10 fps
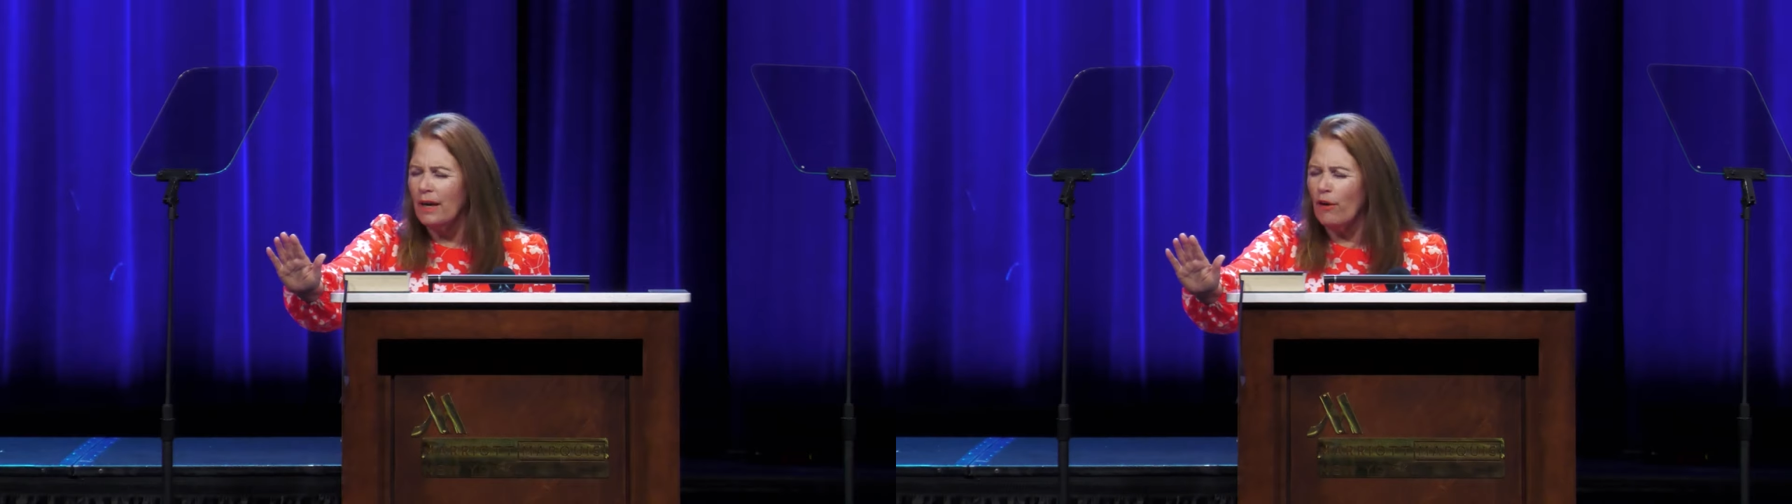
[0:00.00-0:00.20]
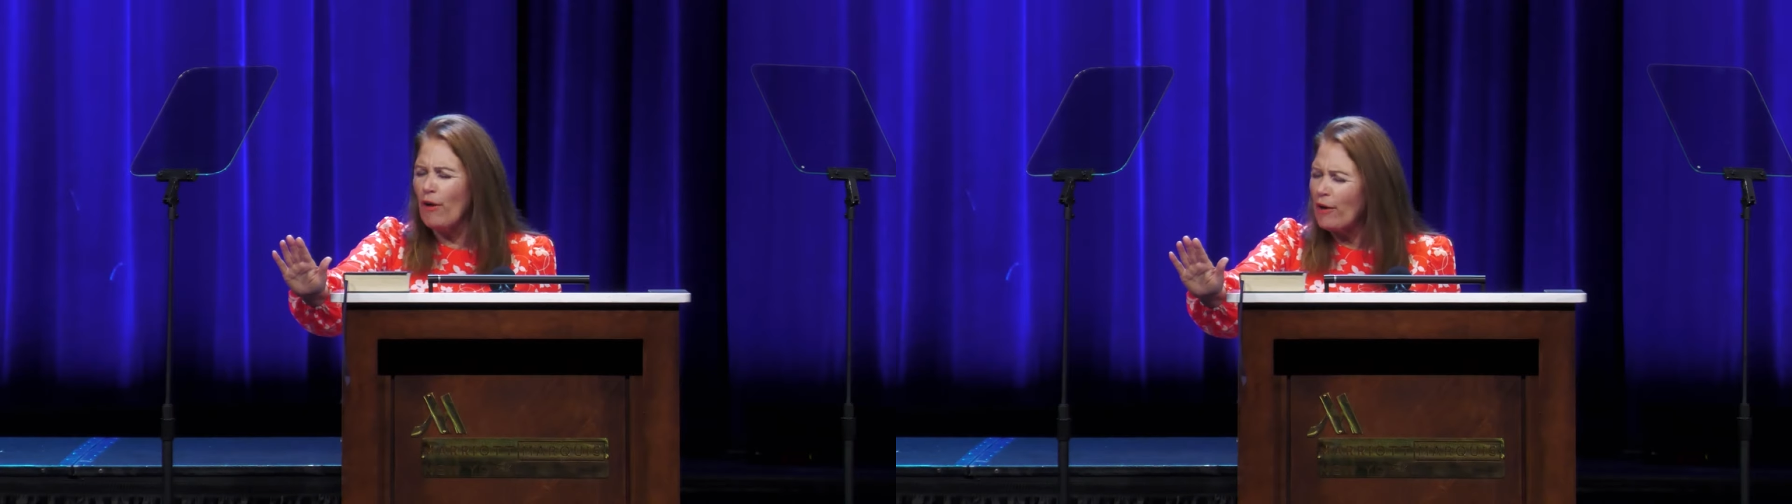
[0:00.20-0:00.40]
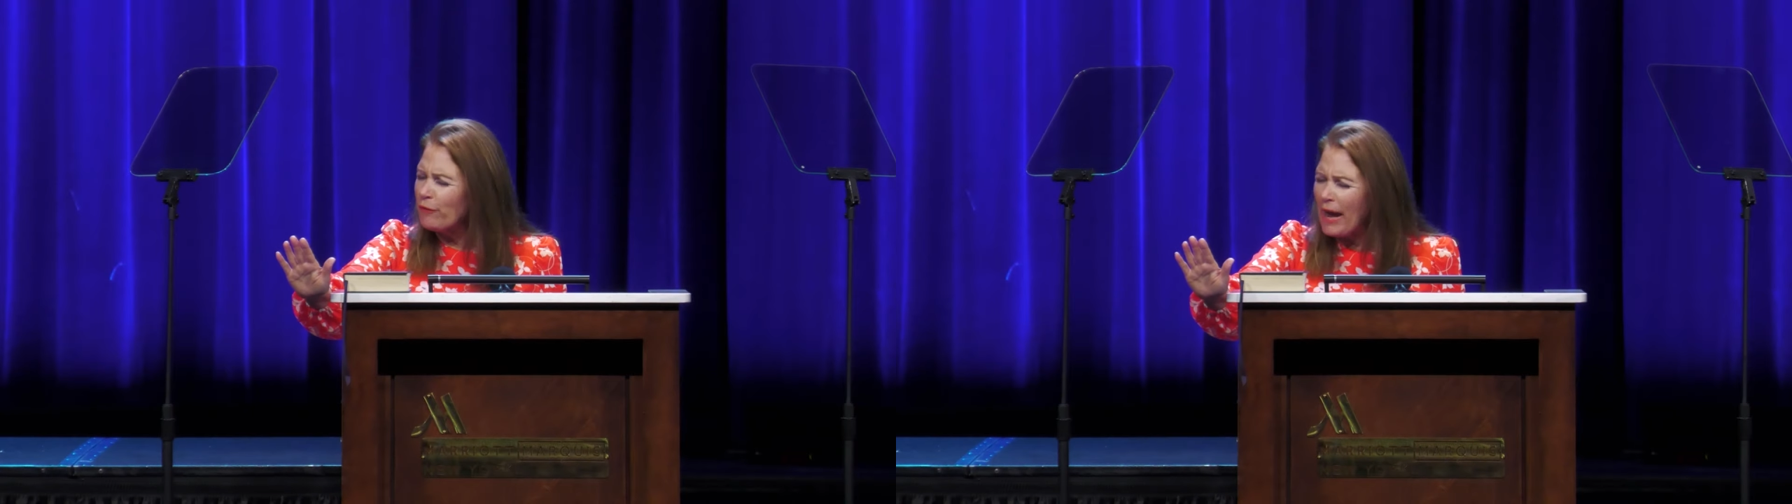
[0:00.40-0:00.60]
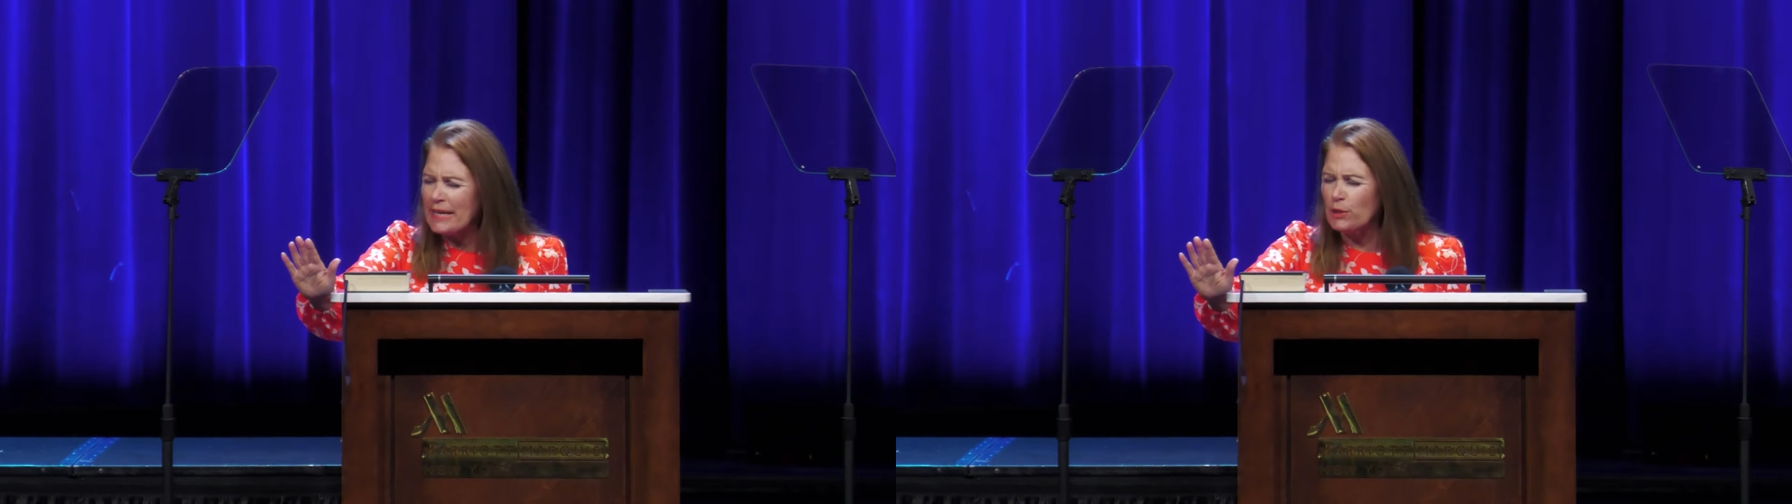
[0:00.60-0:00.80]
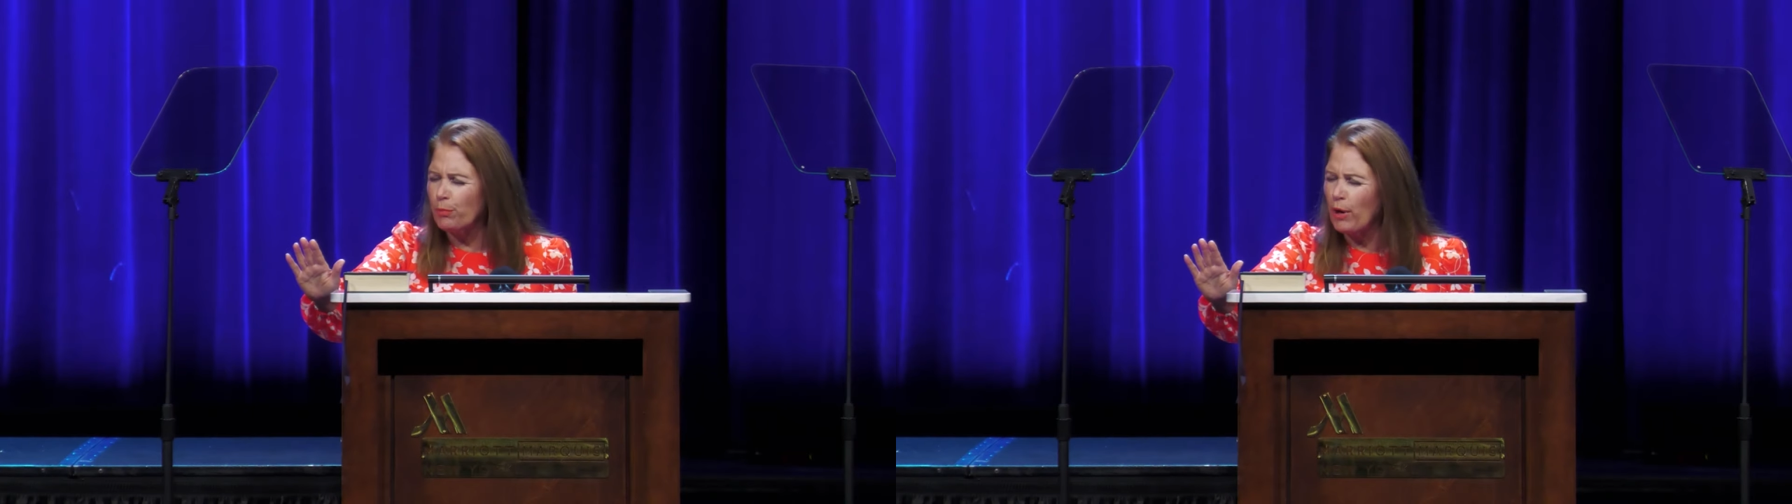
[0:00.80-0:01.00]
of our
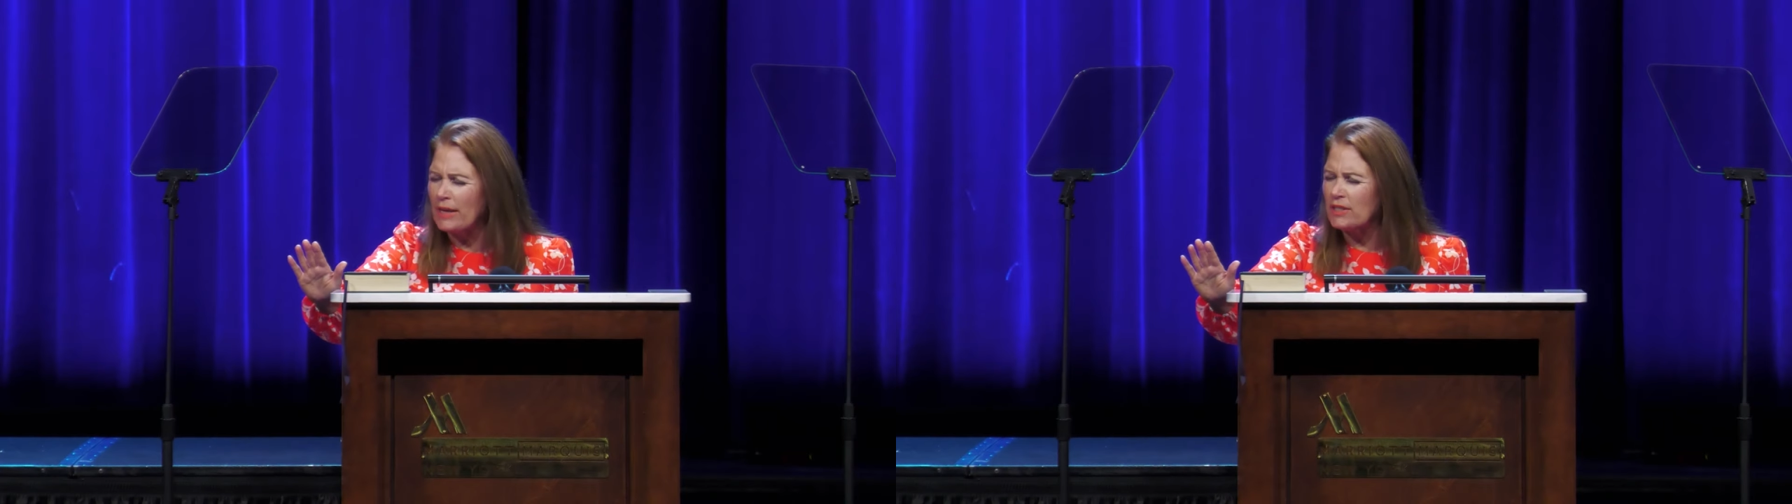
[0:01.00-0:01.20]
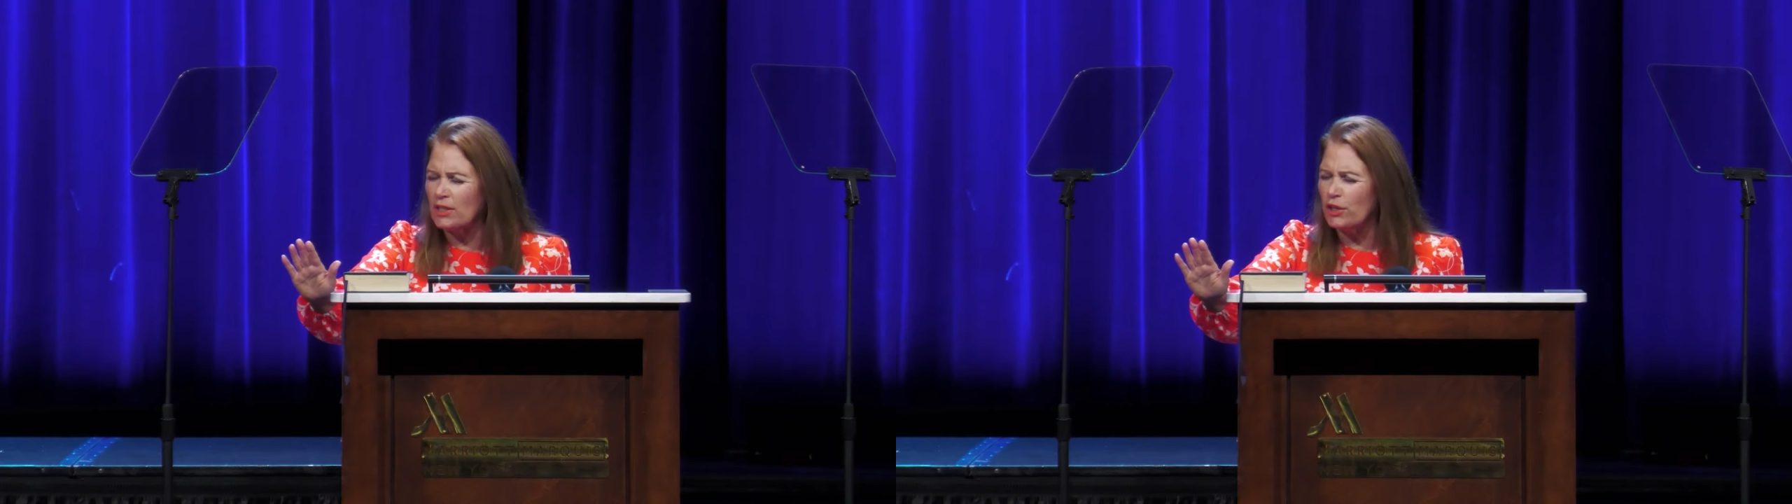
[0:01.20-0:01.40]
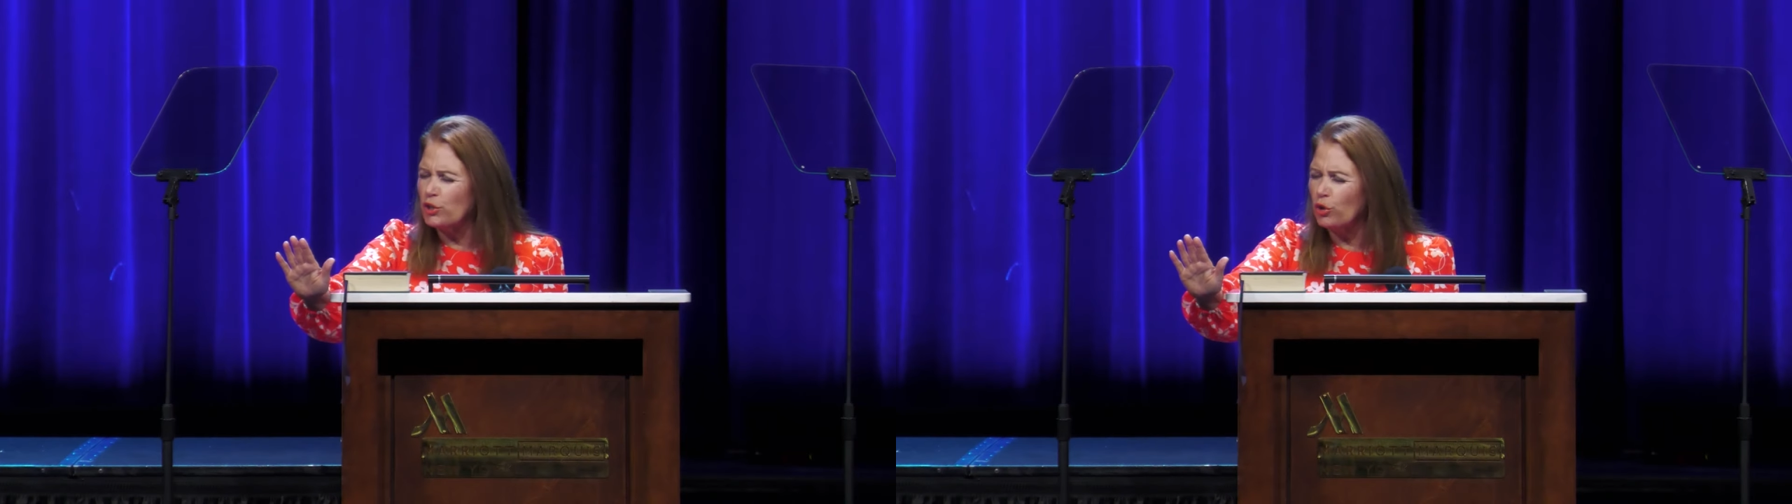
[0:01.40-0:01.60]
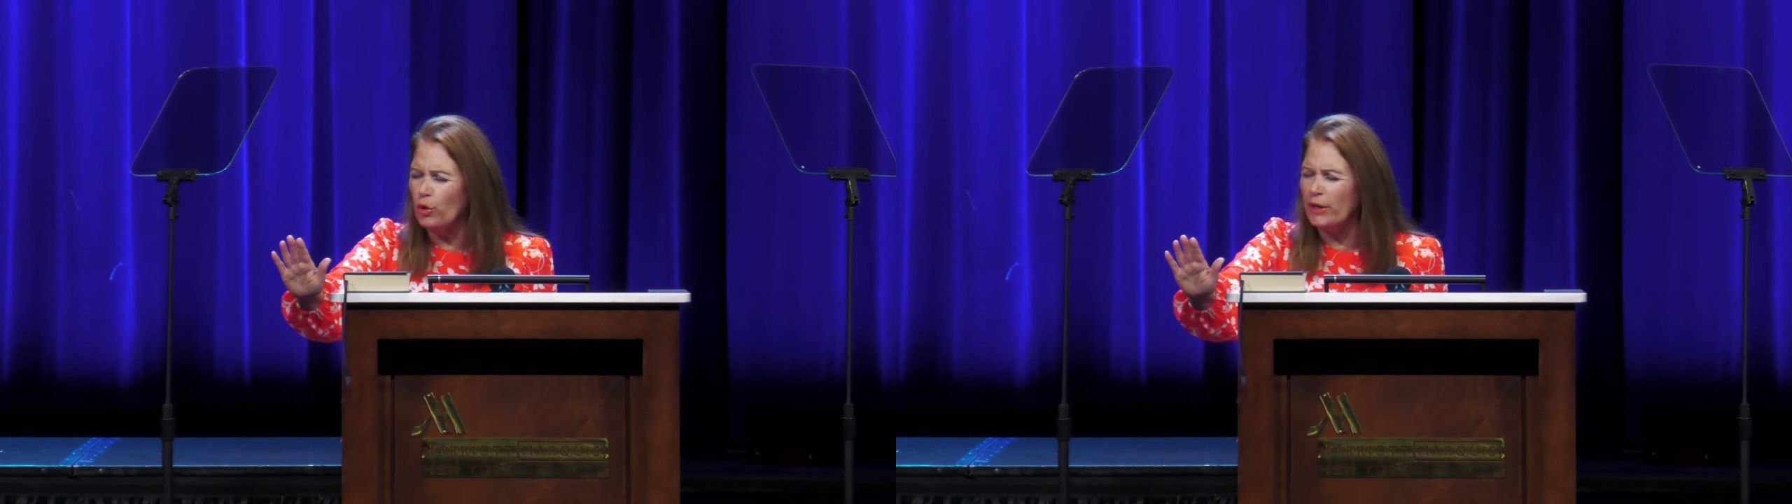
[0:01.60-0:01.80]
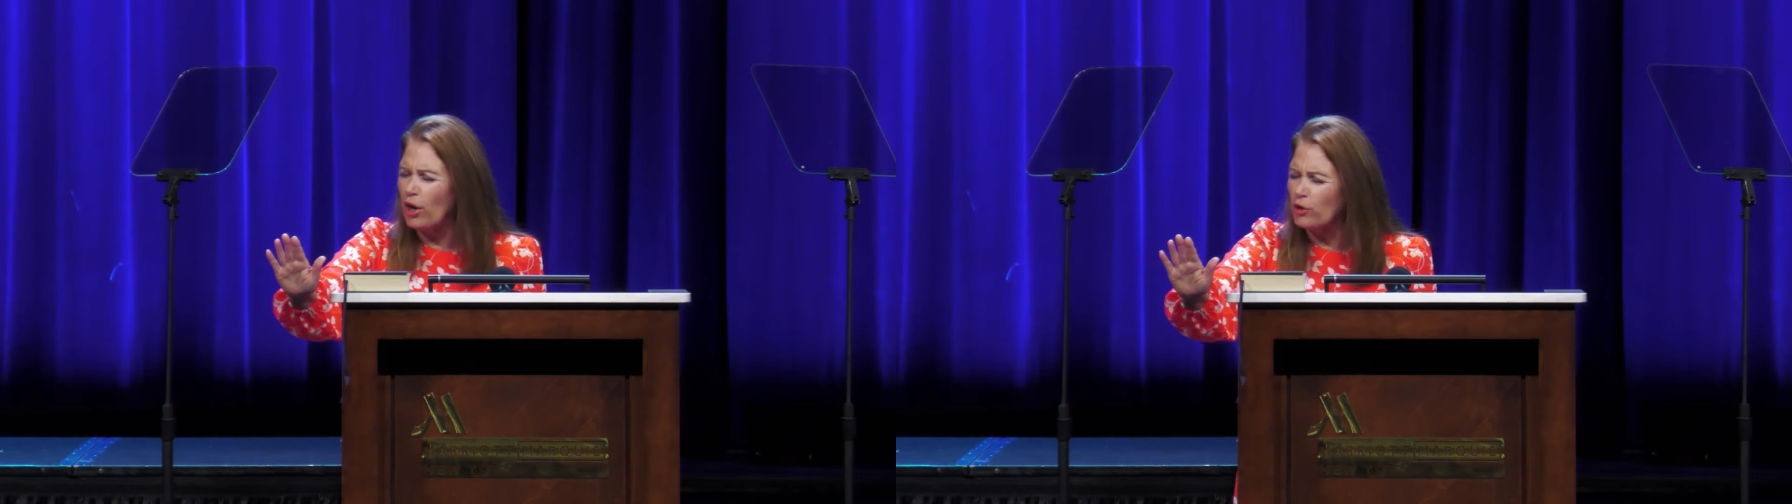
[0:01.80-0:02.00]
vice president who in